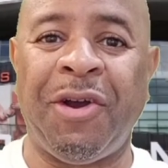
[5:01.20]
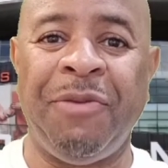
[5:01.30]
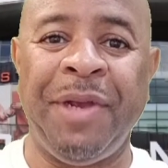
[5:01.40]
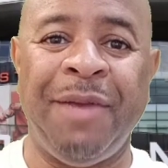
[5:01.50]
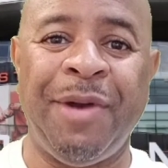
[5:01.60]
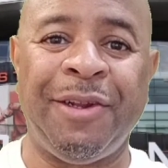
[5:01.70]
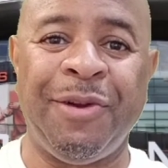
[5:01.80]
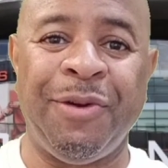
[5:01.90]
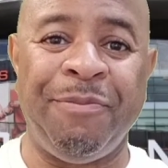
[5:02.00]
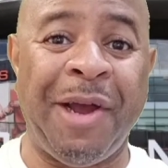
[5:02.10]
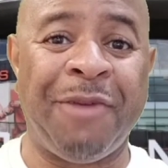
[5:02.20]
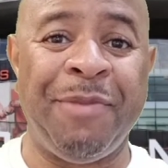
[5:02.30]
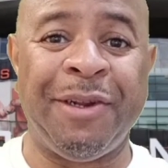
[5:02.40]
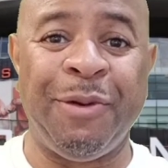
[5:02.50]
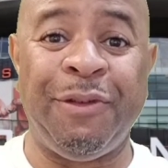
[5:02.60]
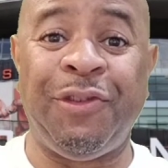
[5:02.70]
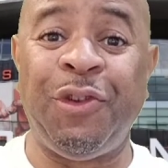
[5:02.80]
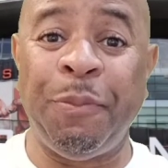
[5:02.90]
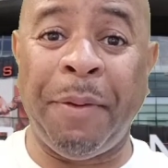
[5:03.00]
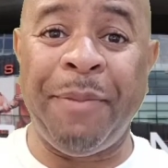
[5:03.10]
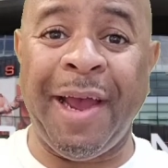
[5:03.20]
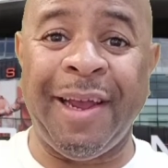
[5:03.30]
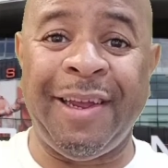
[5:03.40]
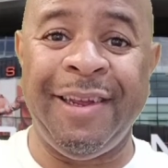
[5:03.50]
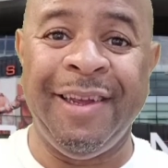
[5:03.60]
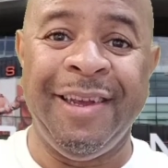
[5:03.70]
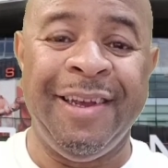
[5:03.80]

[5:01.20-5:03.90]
Malcolm Ian MacDonald. Malcolm MacDonald, Super Mac.